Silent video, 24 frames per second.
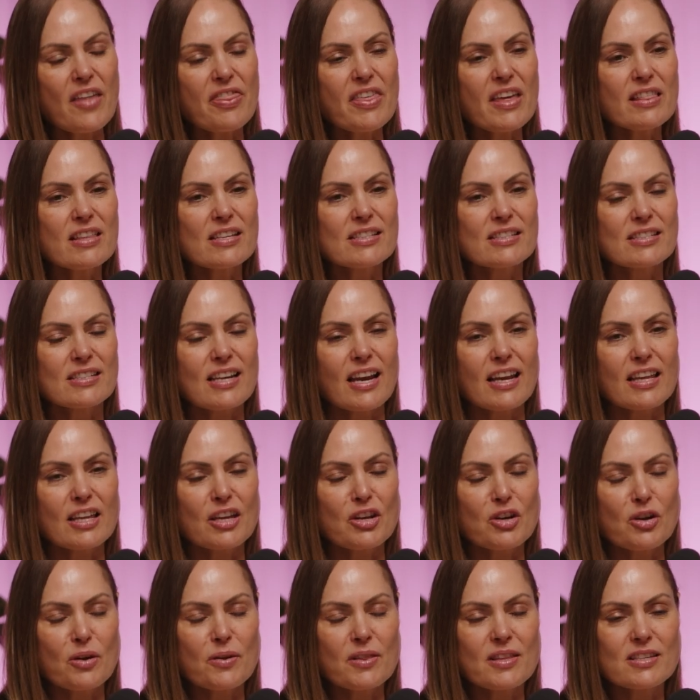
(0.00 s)
I think there's
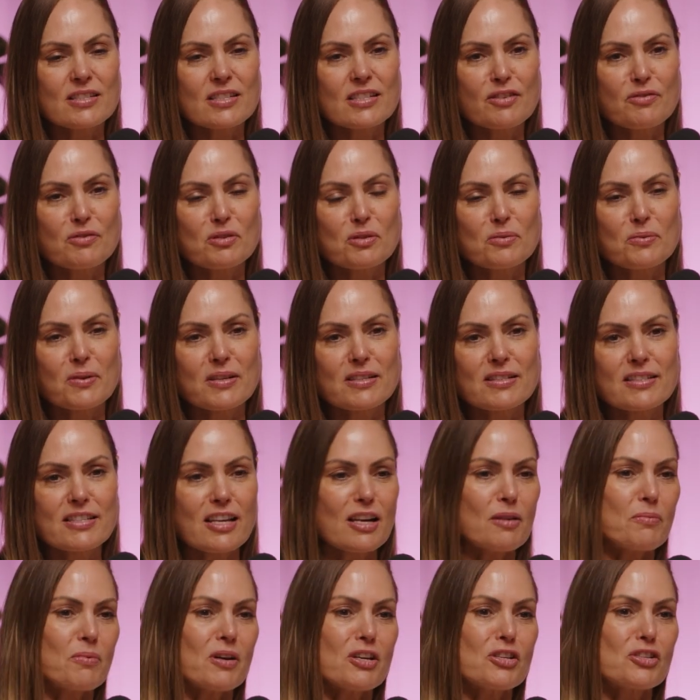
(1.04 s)
there's a difference between
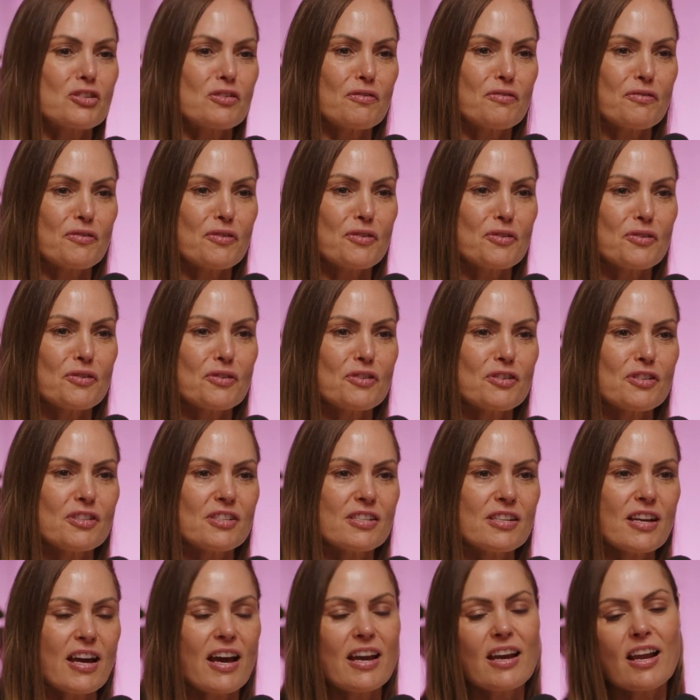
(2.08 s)
celebration of food
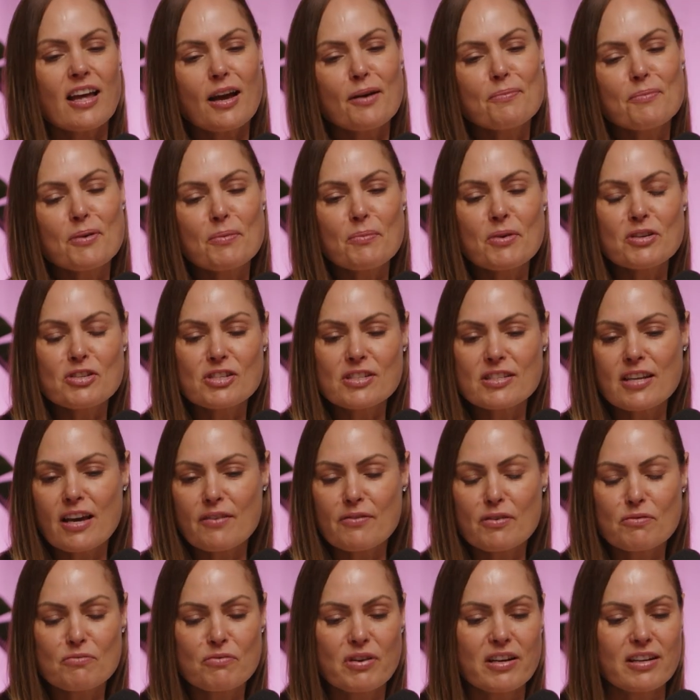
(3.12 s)
and we just have
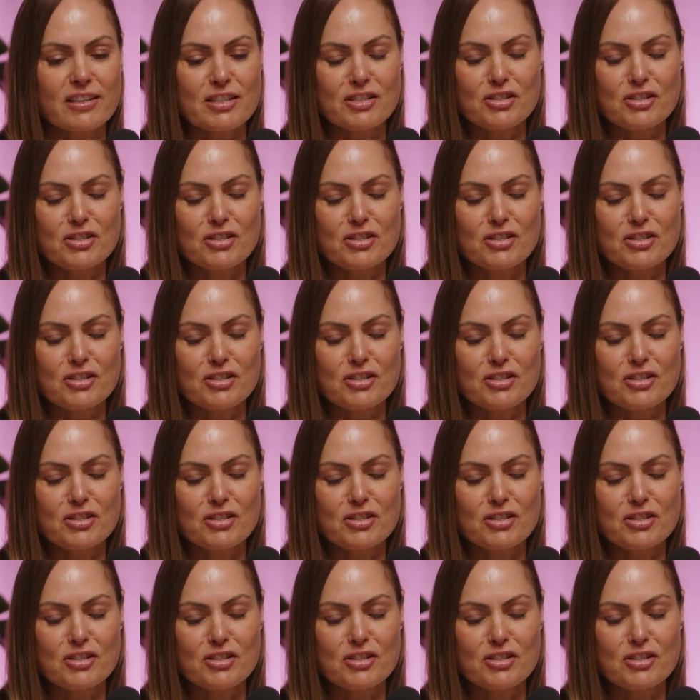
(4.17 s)
a really